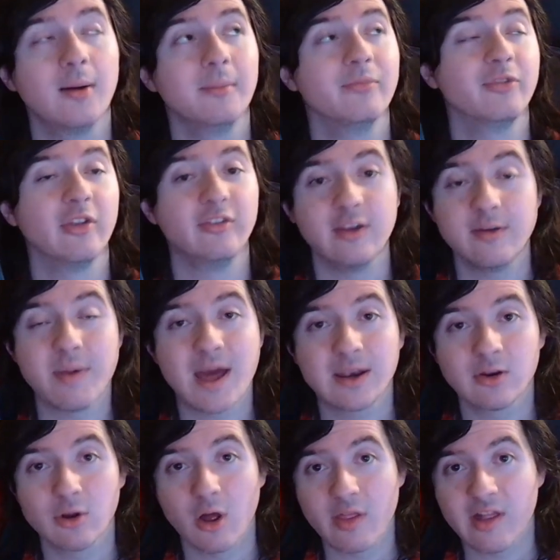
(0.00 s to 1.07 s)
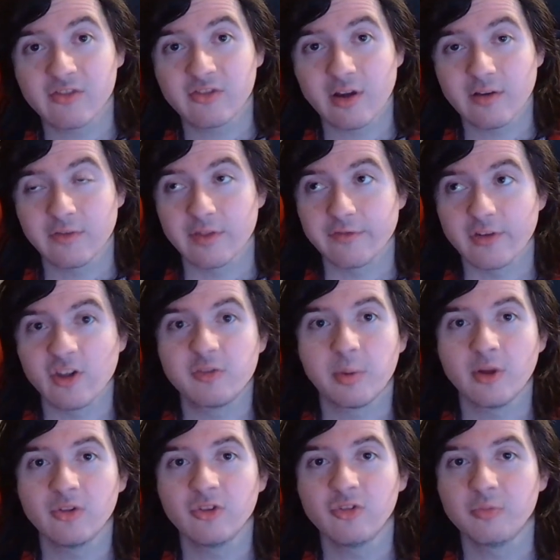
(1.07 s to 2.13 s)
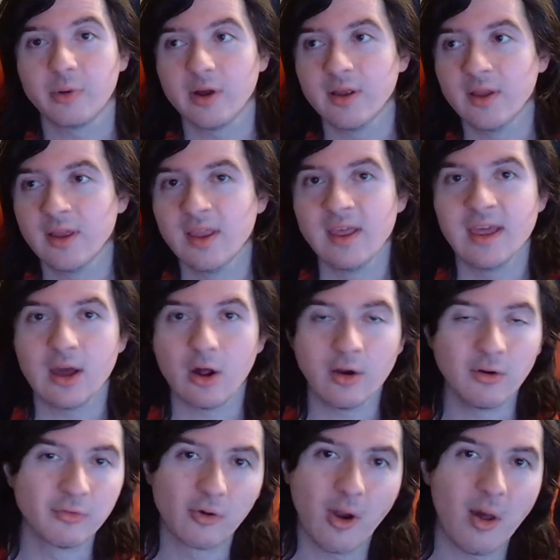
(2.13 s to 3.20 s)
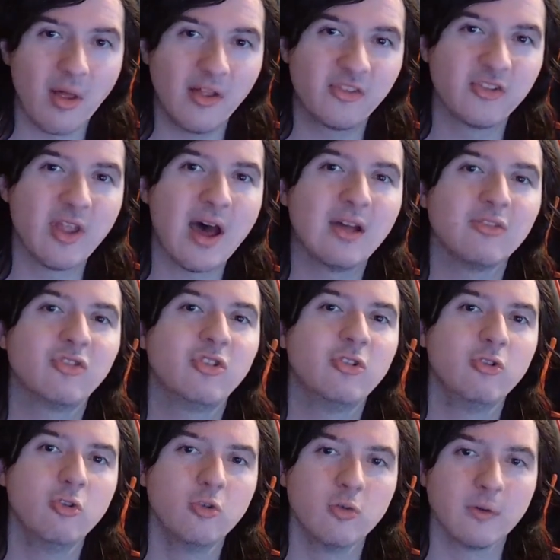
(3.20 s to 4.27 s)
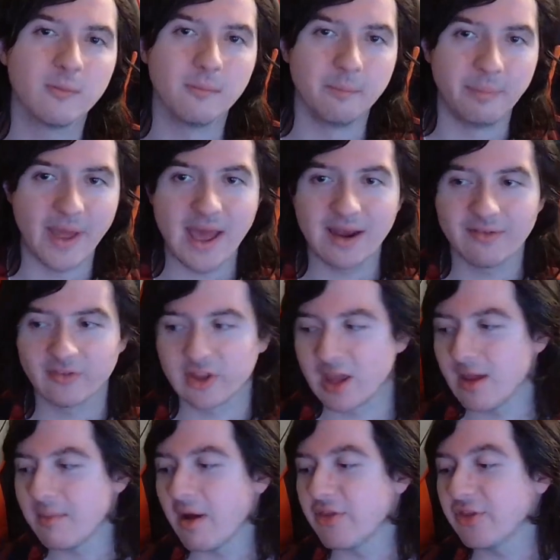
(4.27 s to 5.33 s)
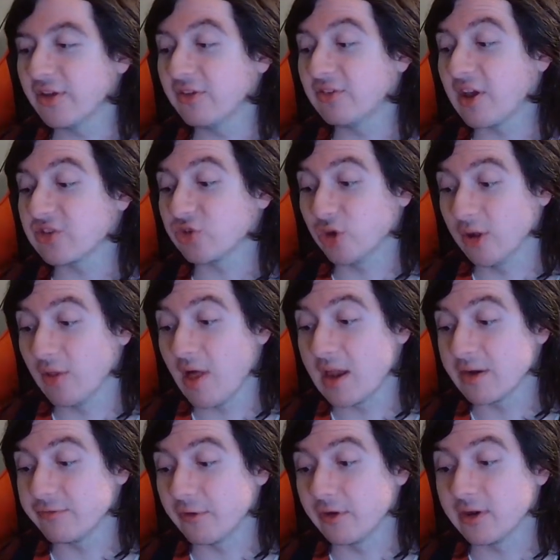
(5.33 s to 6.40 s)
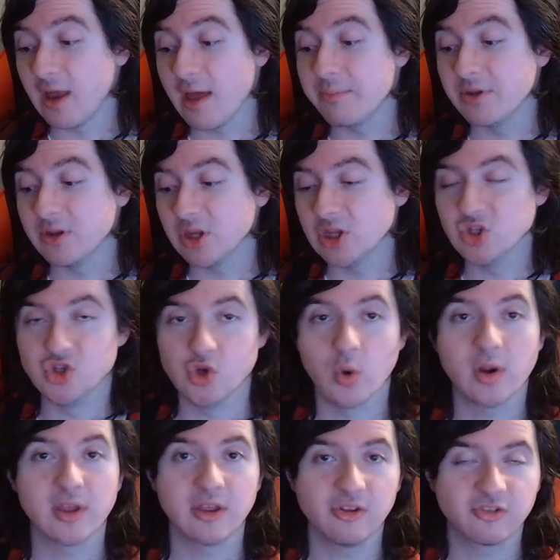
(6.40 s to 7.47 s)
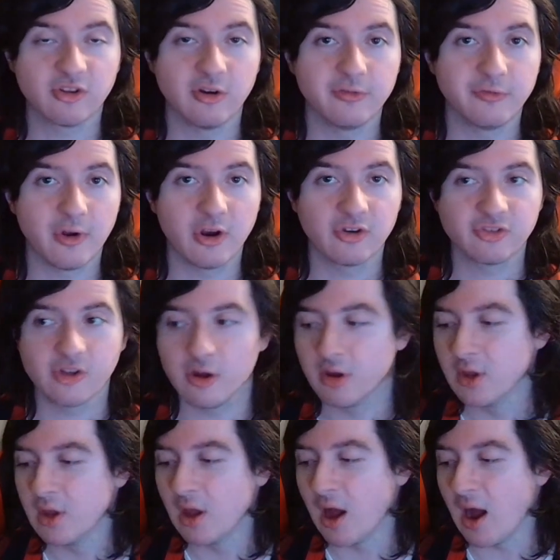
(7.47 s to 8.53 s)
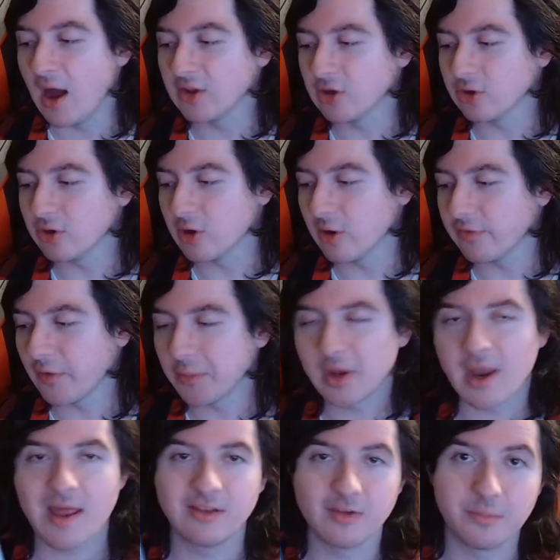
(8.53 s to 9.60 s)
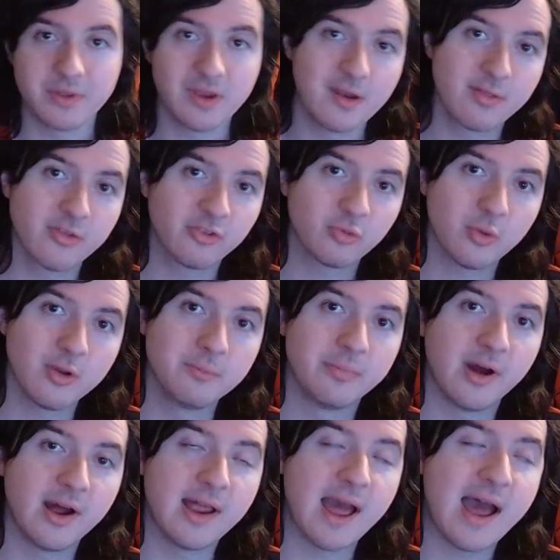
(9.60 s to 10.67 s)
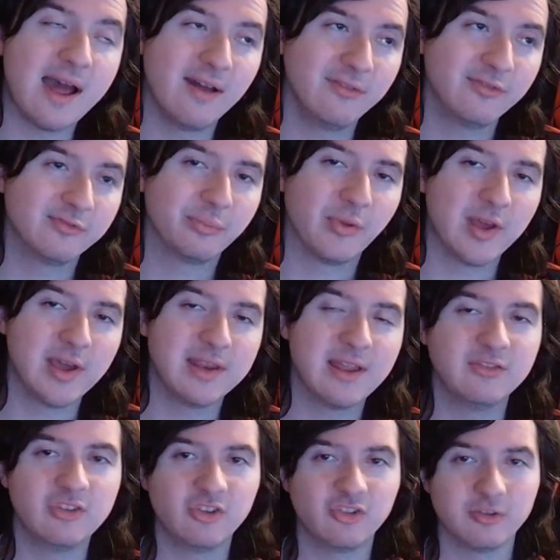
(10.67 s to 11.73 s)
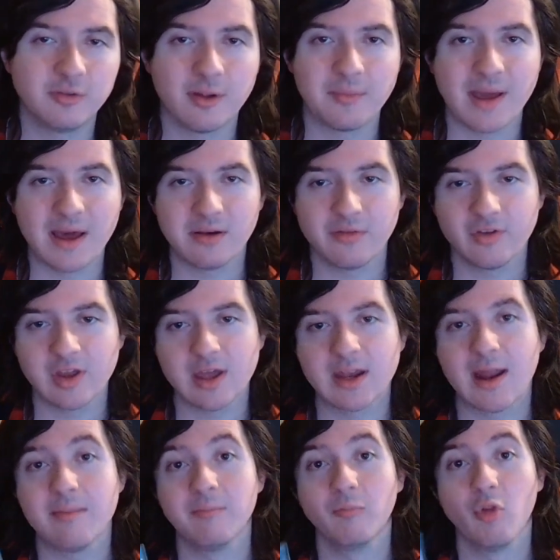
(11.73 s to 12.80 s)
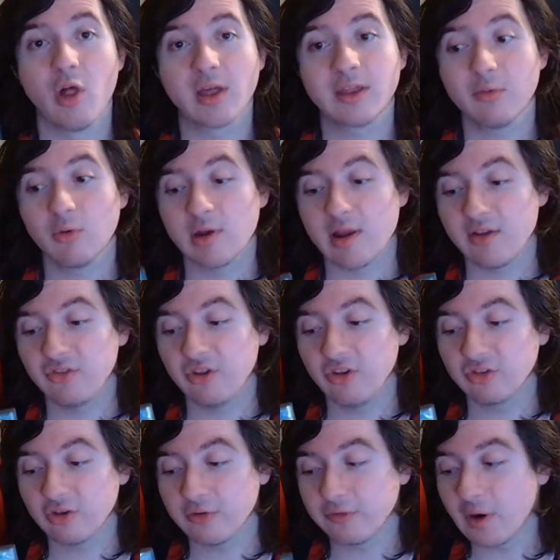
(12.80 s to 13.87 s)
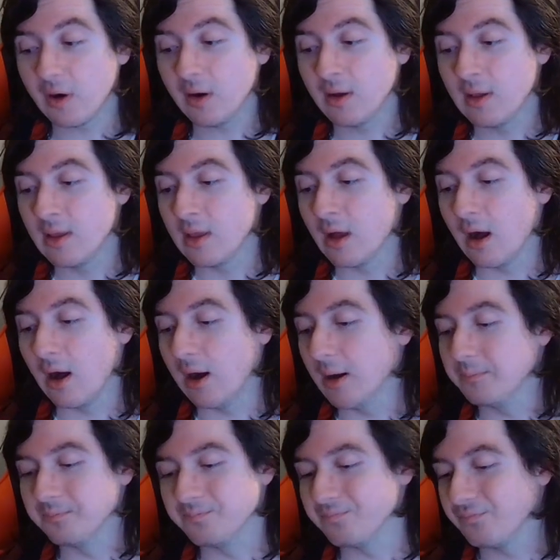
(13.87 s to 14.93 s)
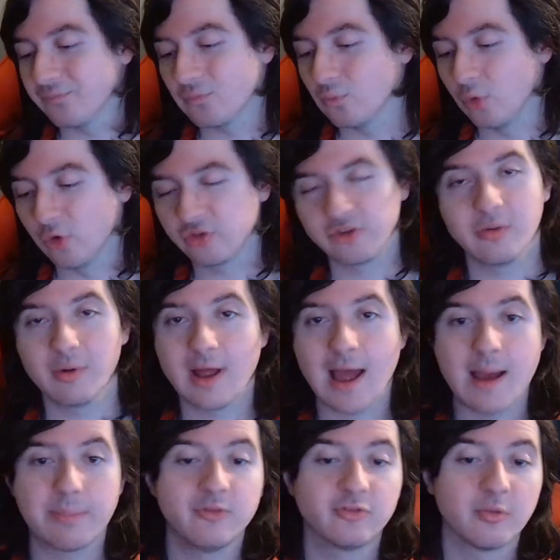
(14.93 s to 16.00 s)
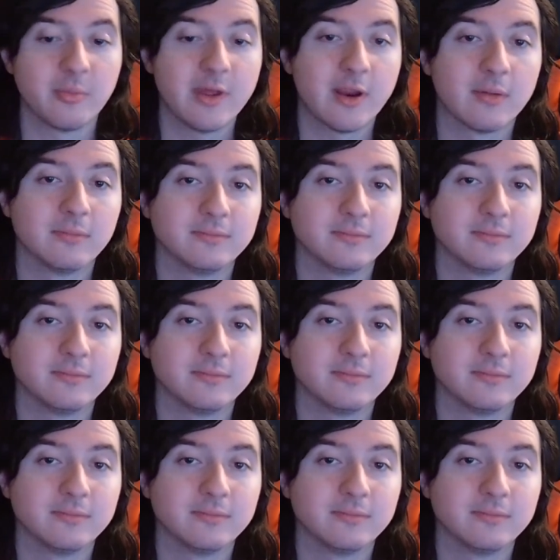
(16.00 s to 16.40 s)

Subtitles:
the D-pad and all that stuff and the face buttons, but overall it's not too bad of a game. I think it's actually a lot of fun, and I've been enjoying it so far. So I don't know if I'm going to end up beating this one, but I have played a decent amount of it, and I'm liking what I see so far. We'll see what happens from there.